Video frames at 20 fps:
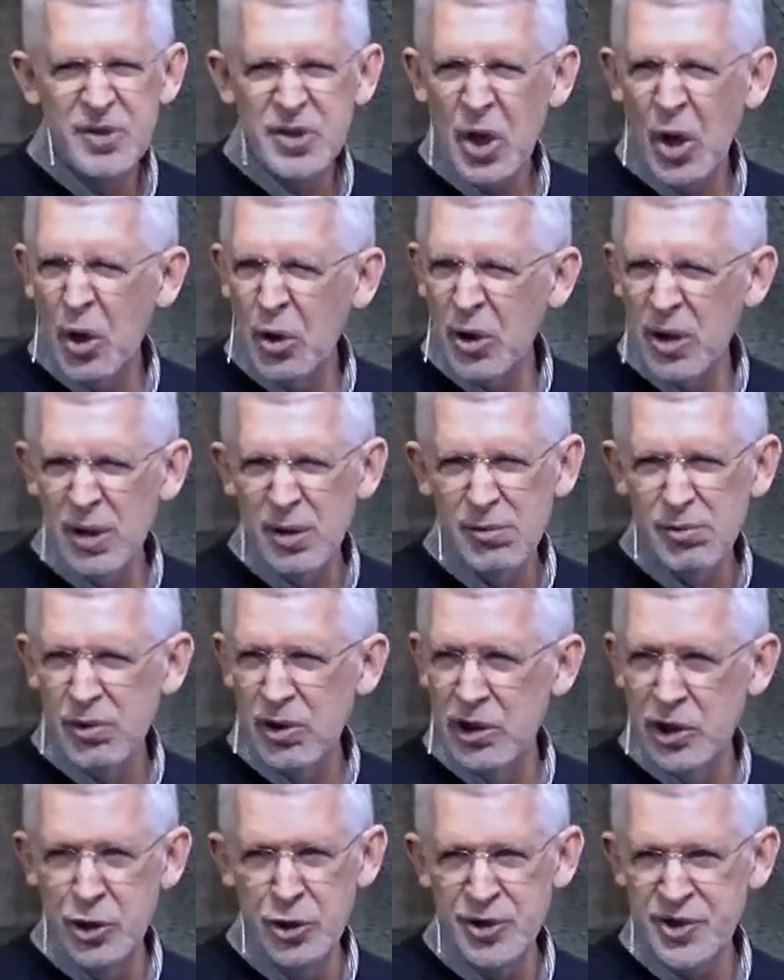total
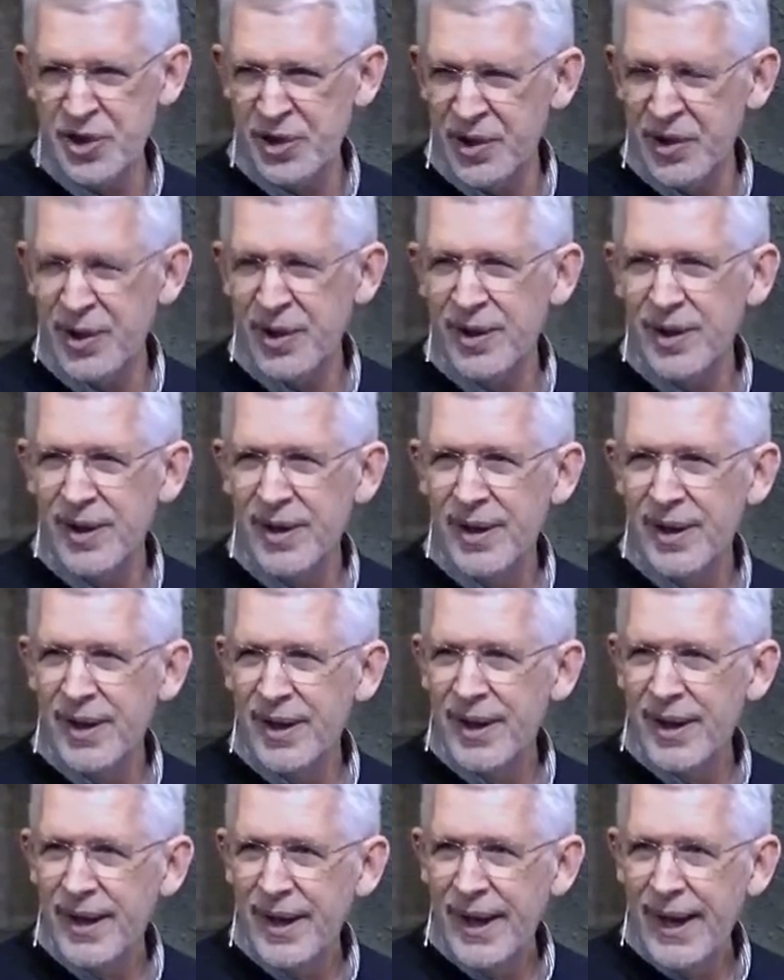loser.
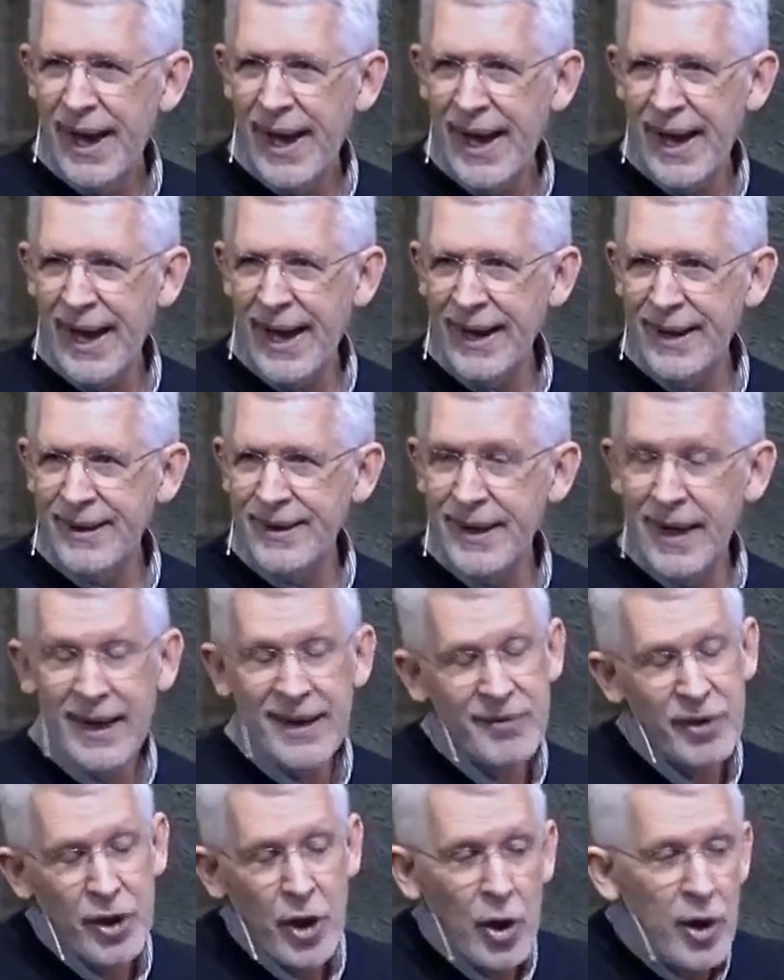And
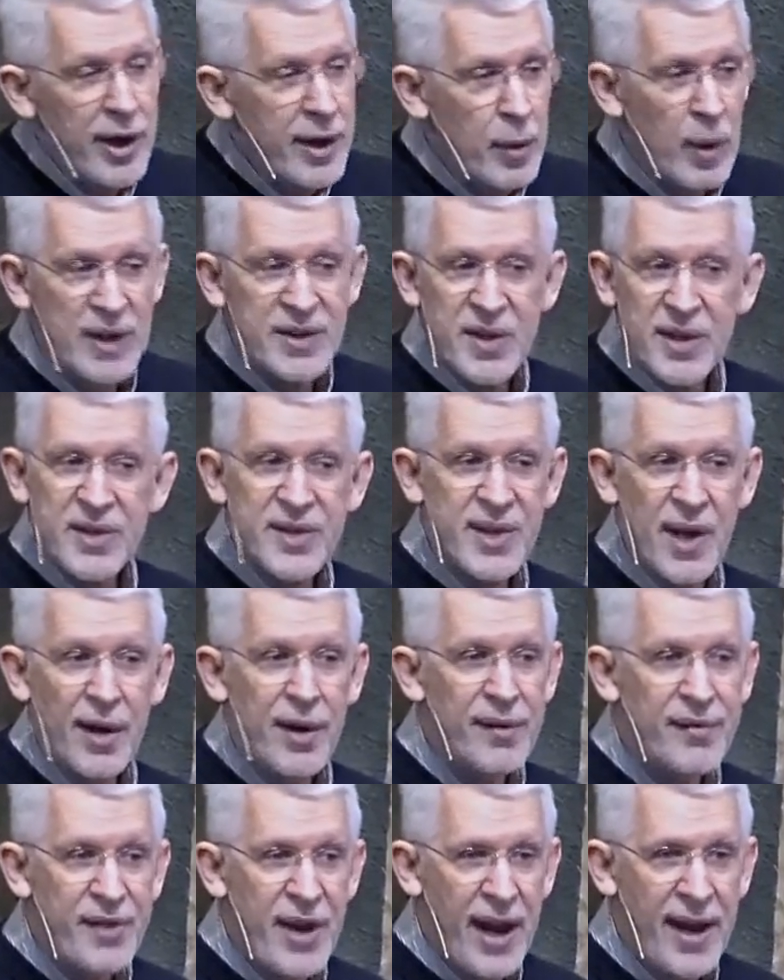even though he was a
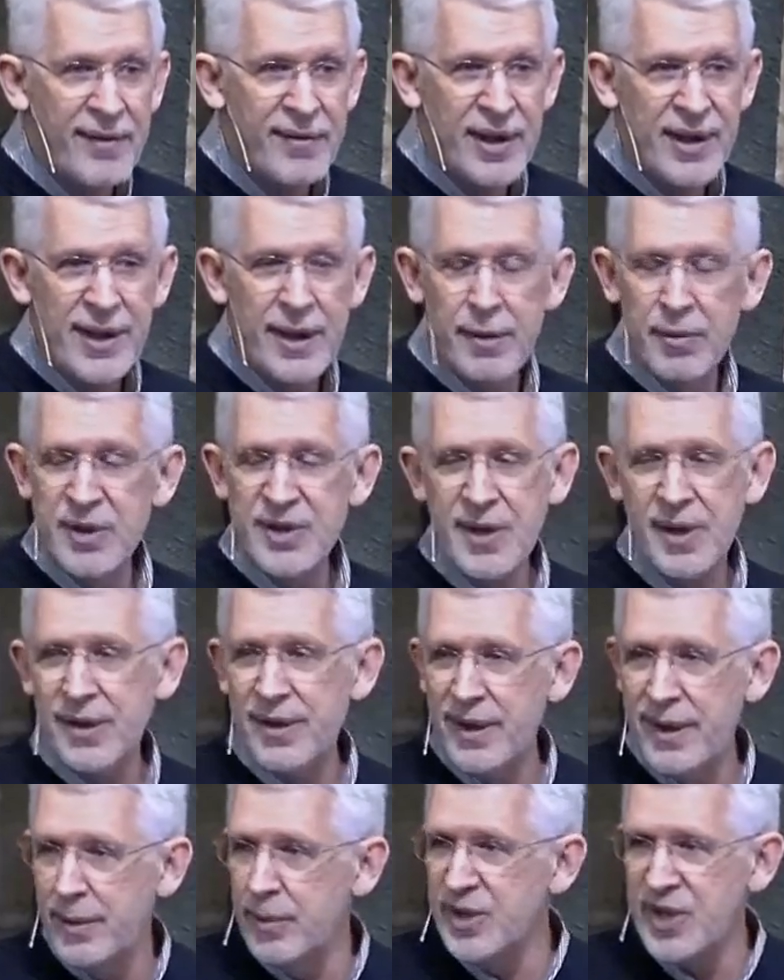son of David, he was,
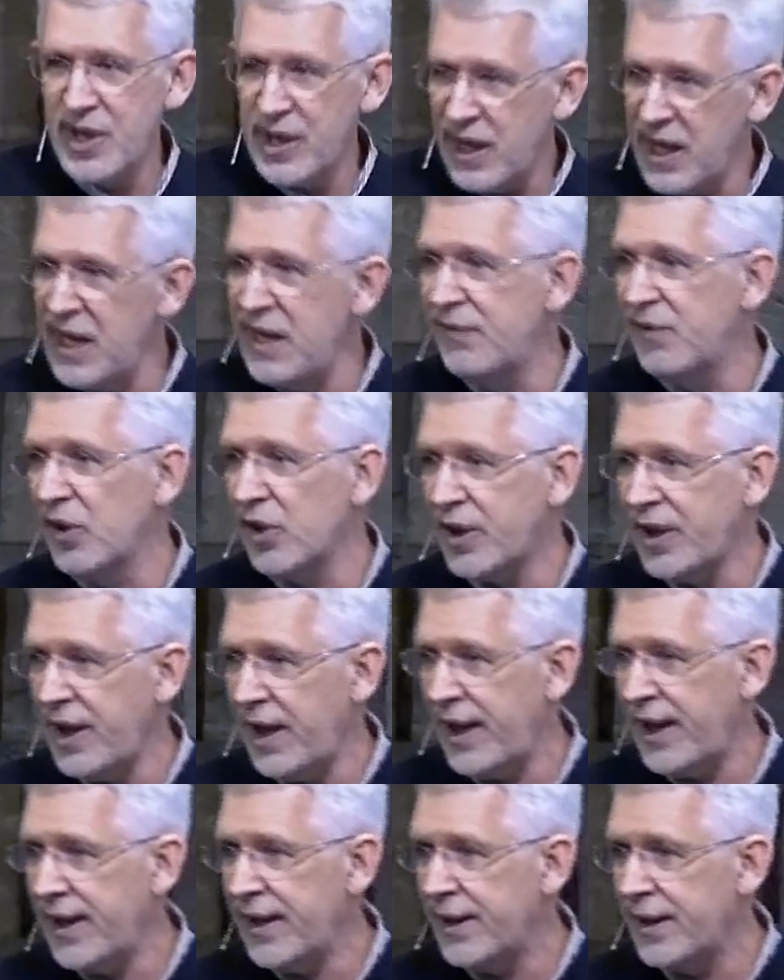a, he was an evil
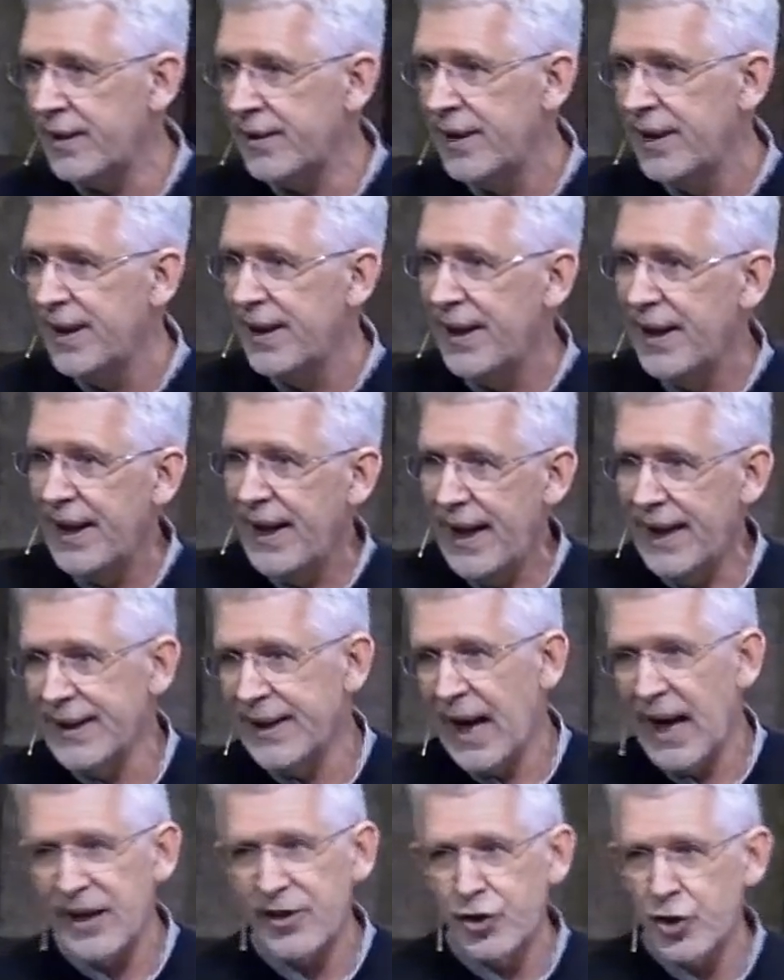king, and, and
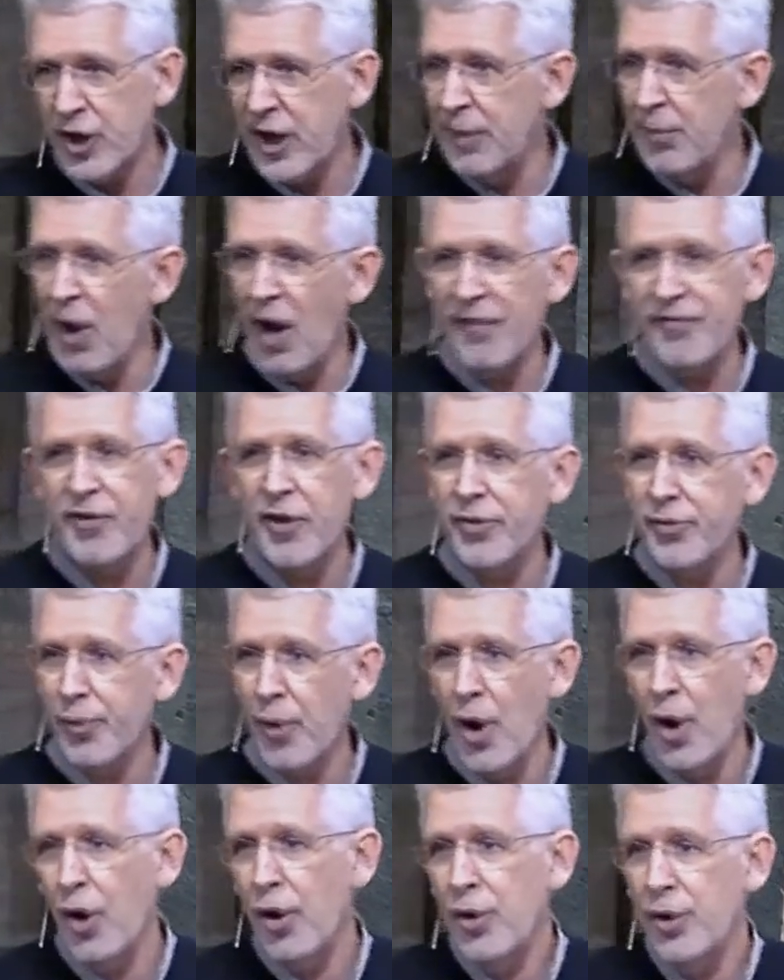God took him off the
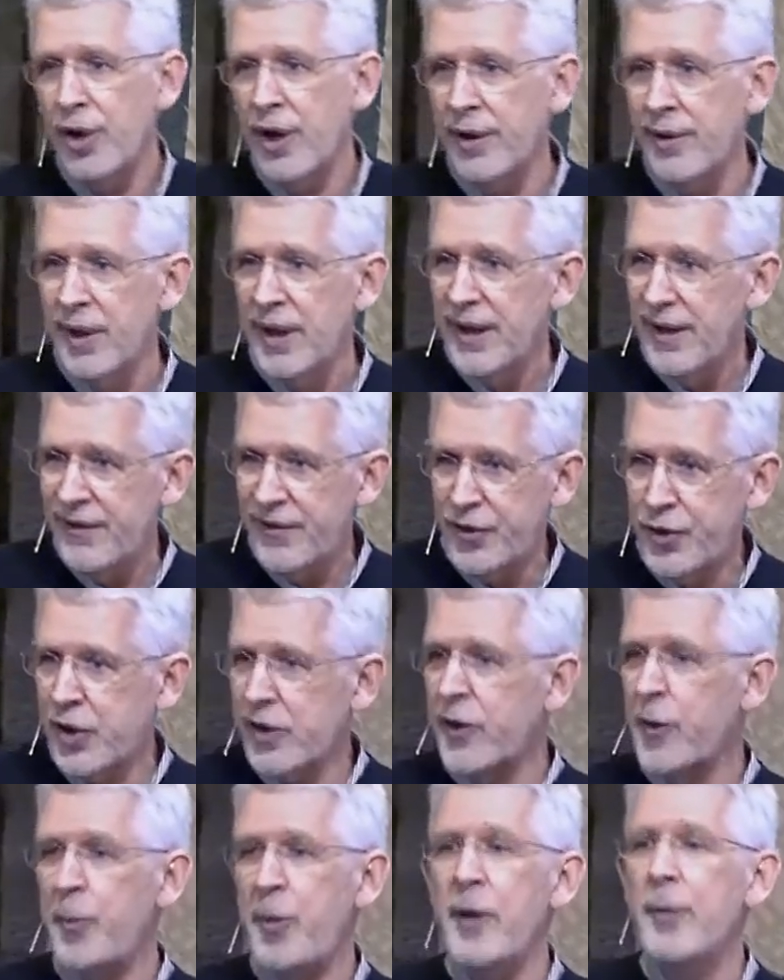throne and
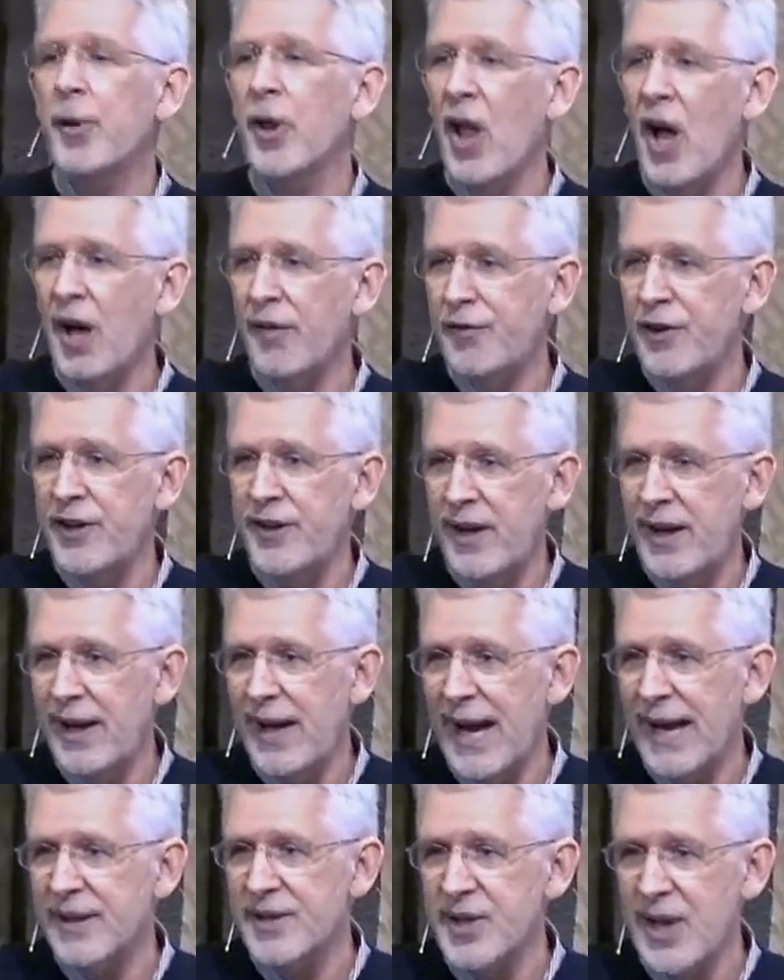took the people off
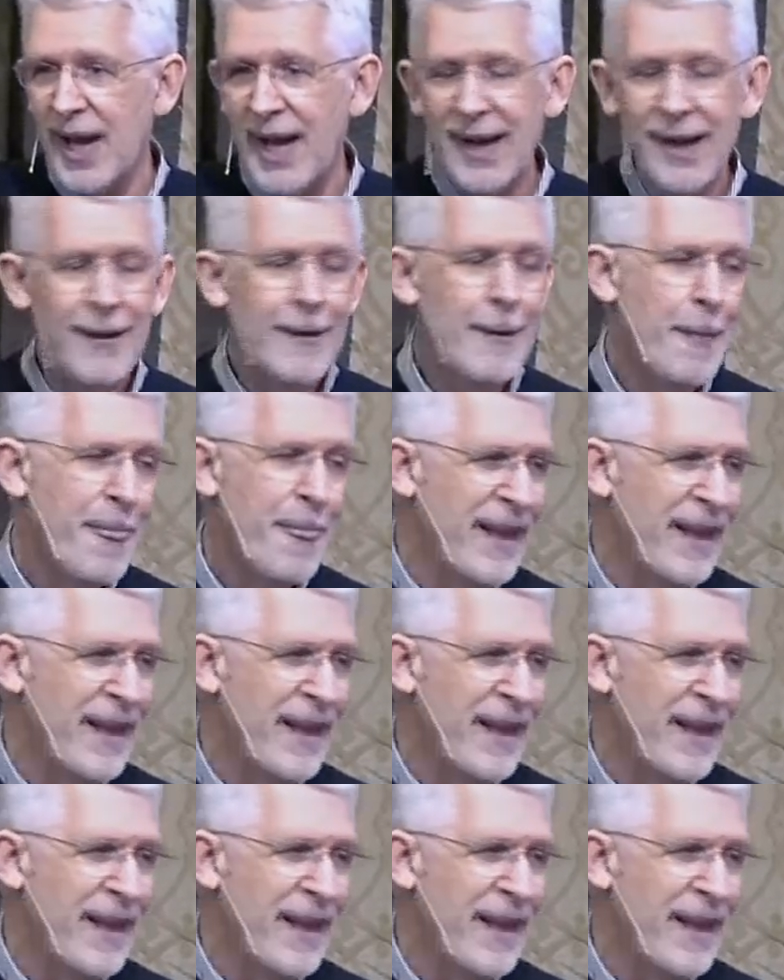into exile.